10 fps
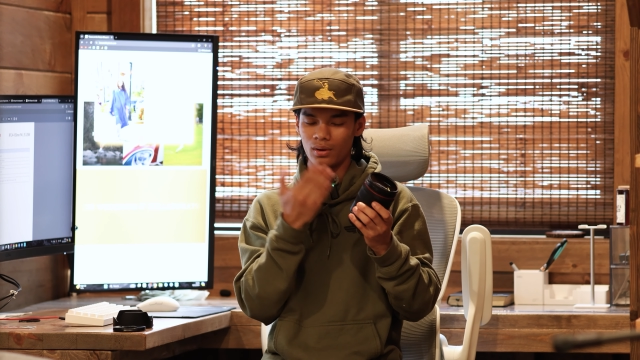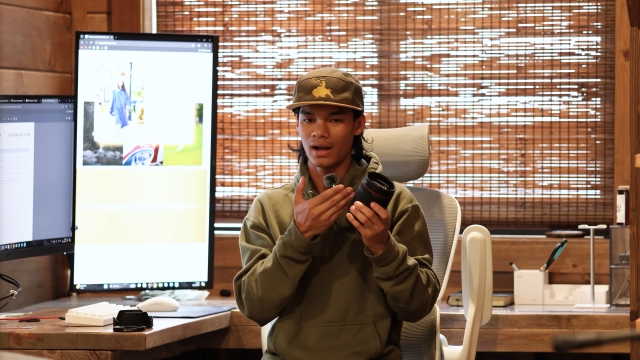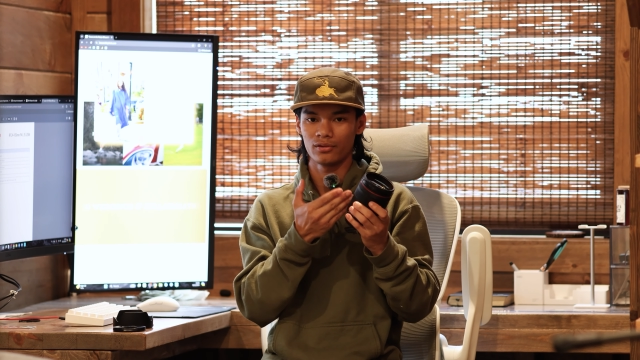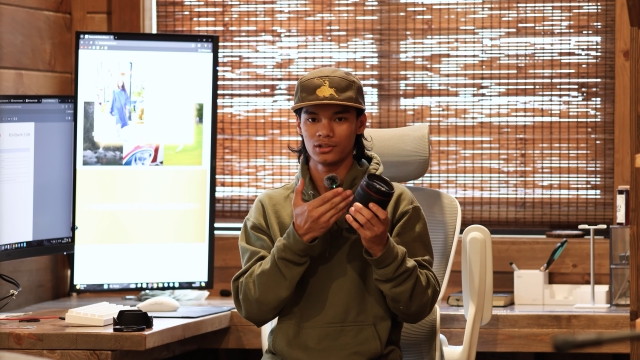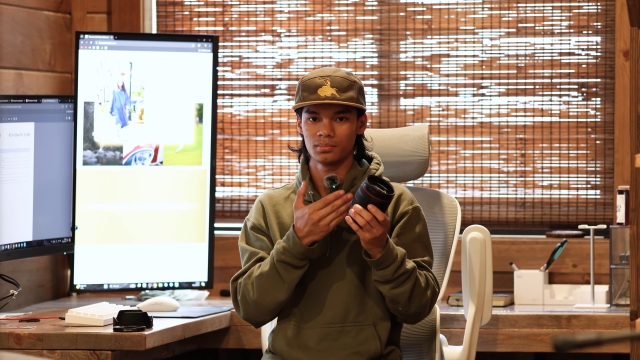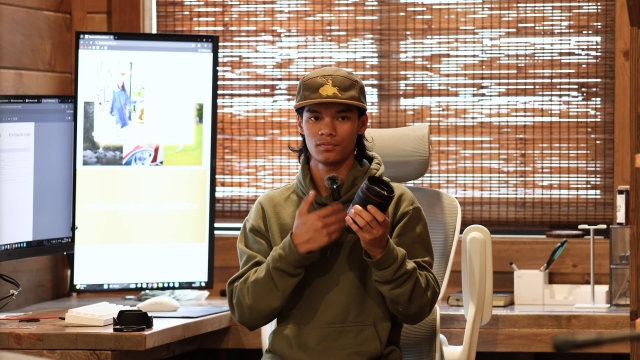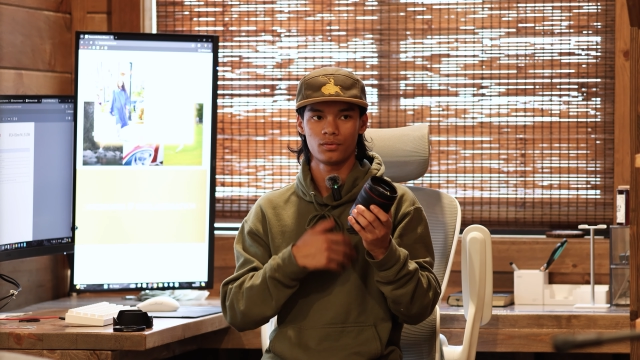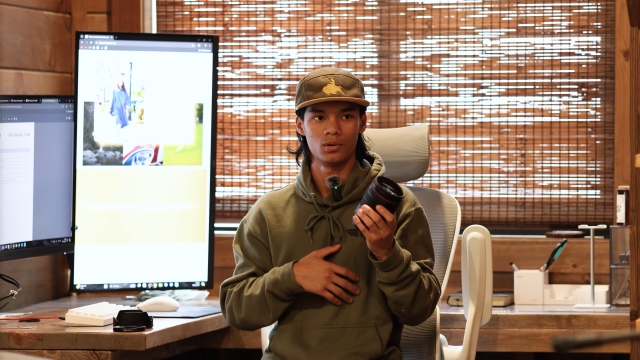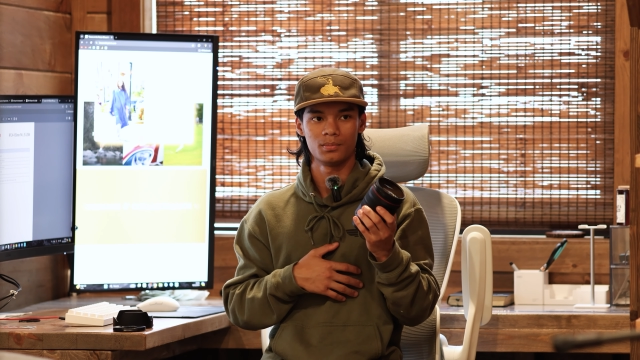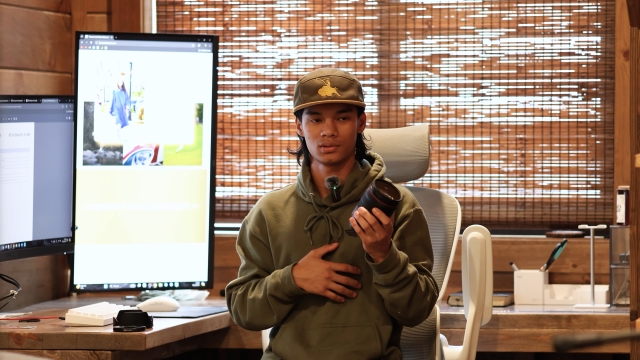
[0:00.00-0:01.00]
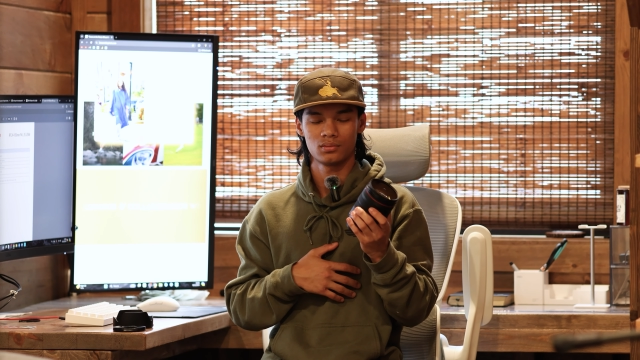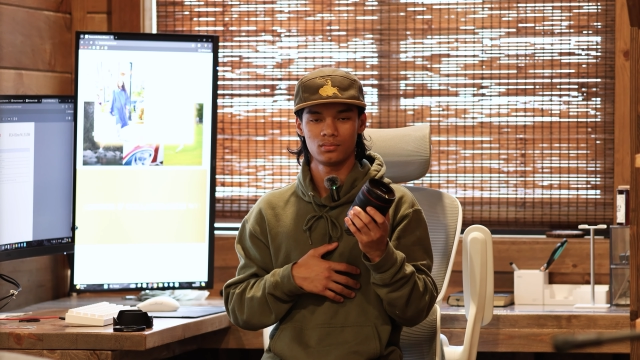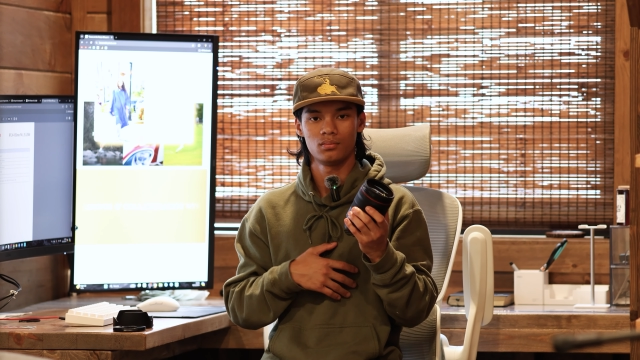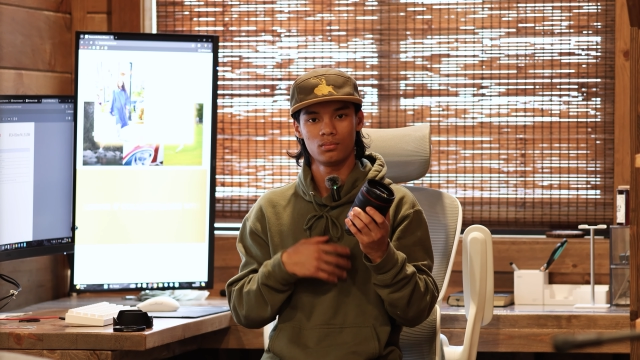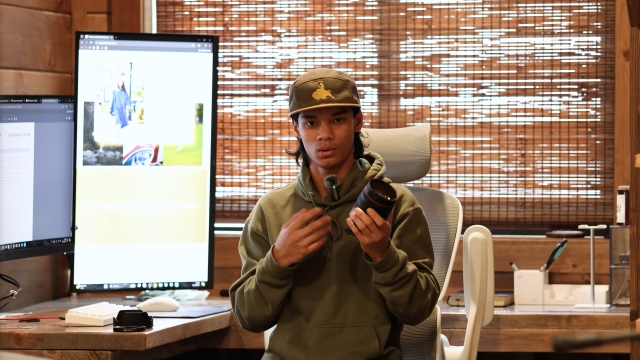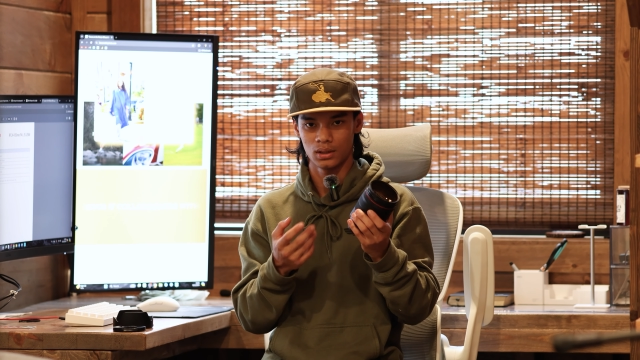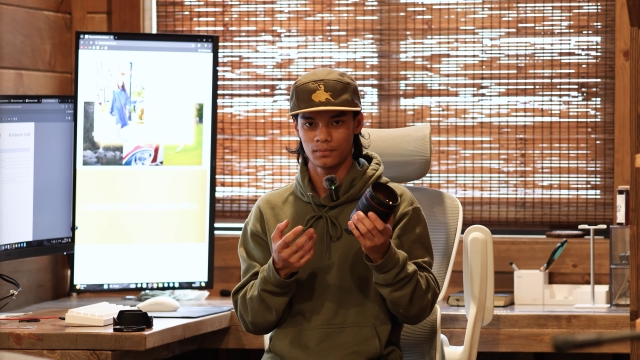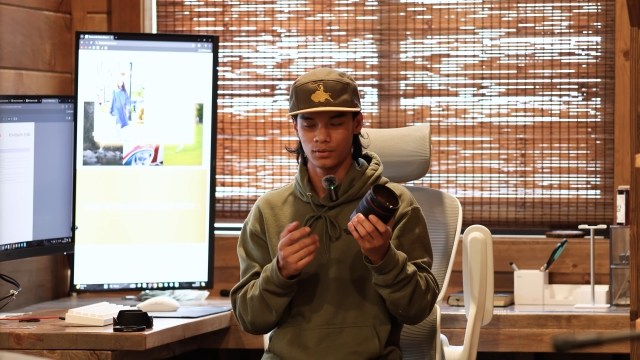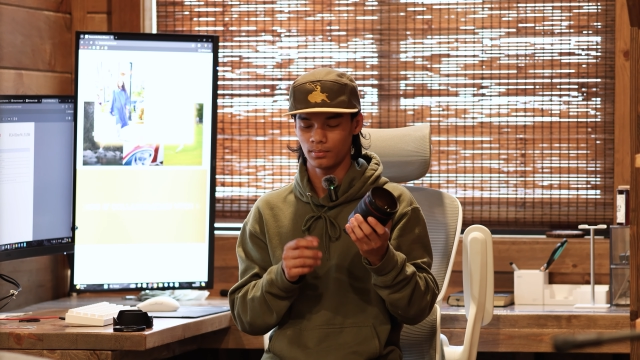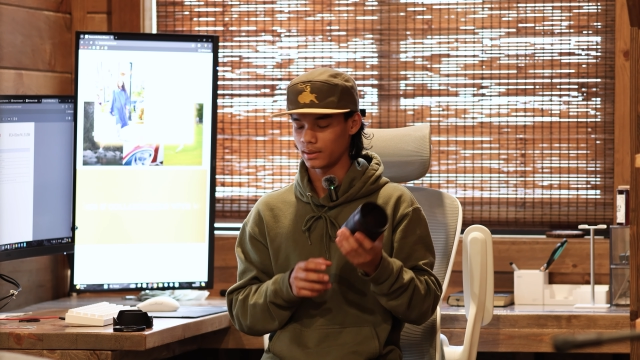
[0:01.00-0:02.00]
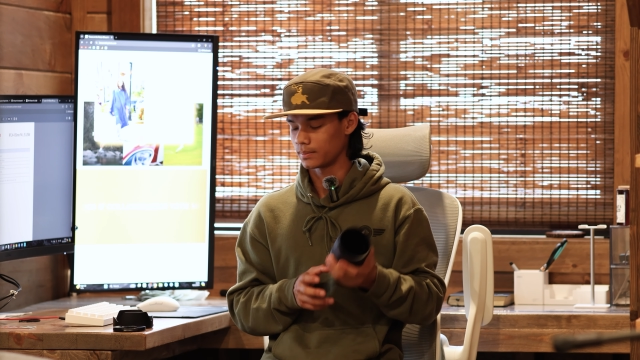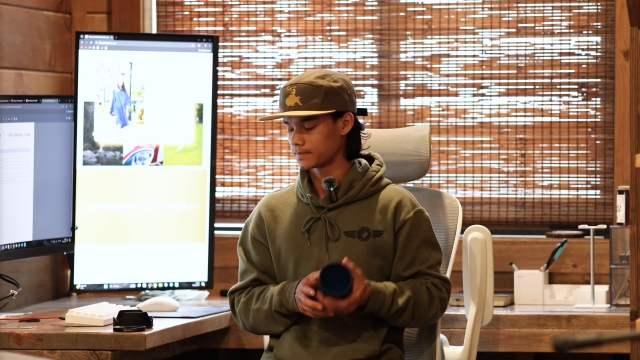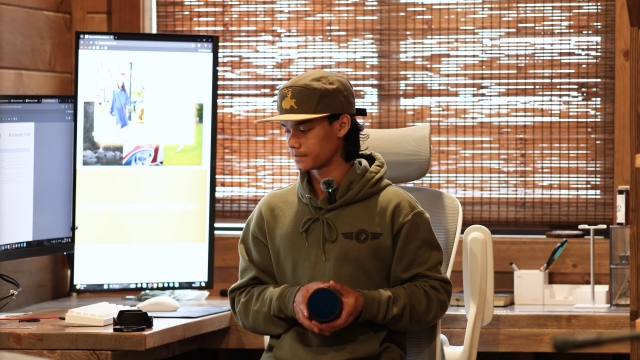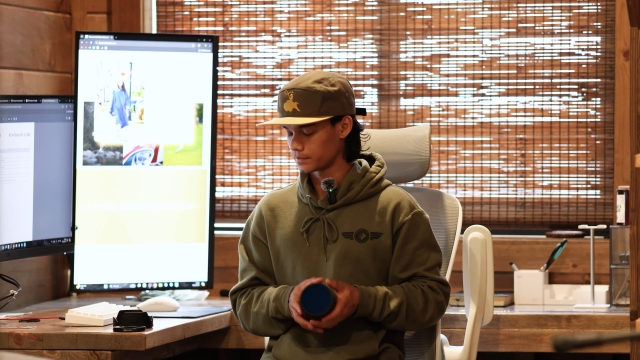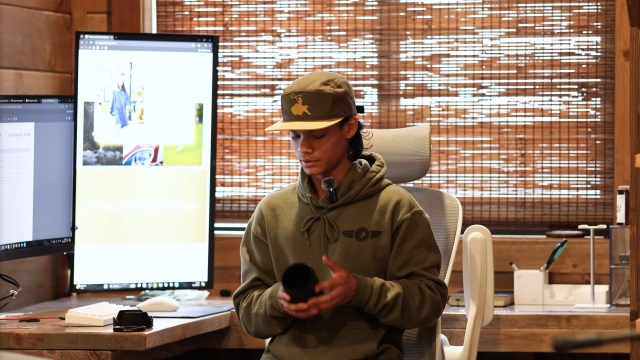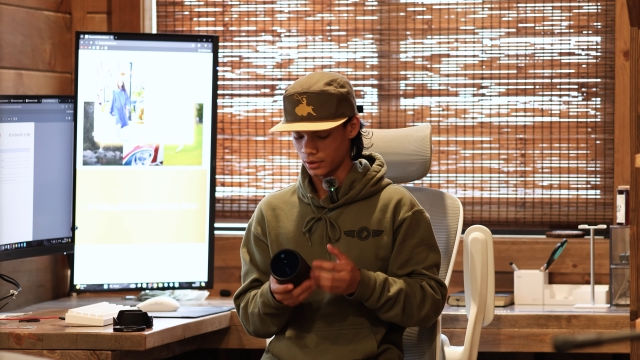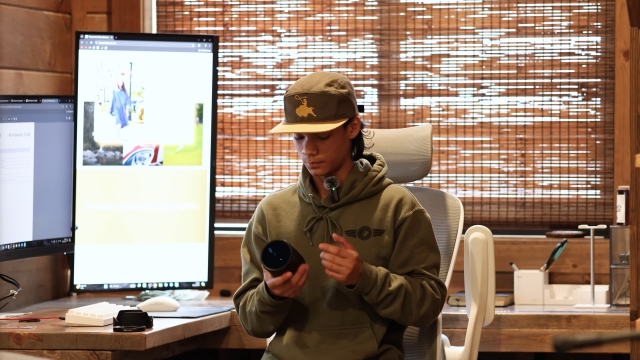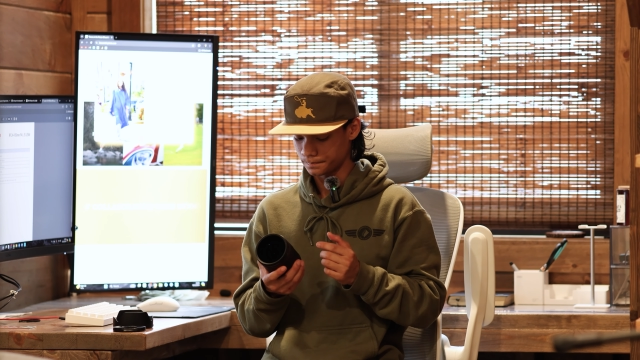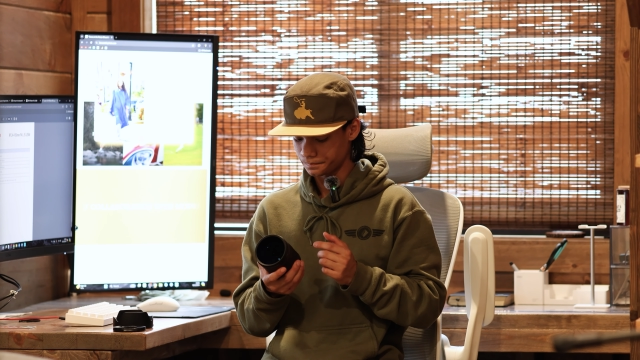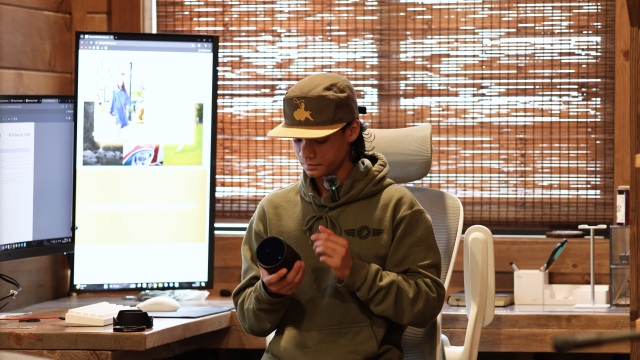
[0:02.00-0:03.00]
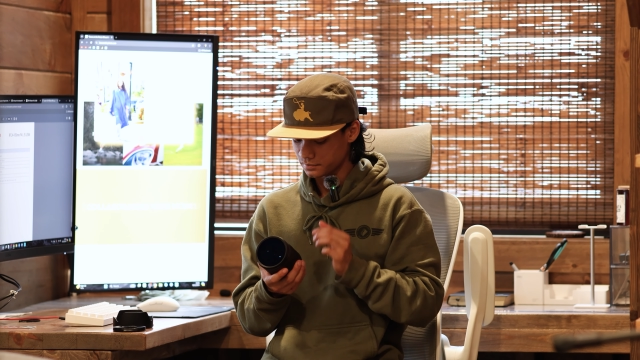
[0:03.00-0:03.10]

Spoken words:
how this performs while I'm filming. So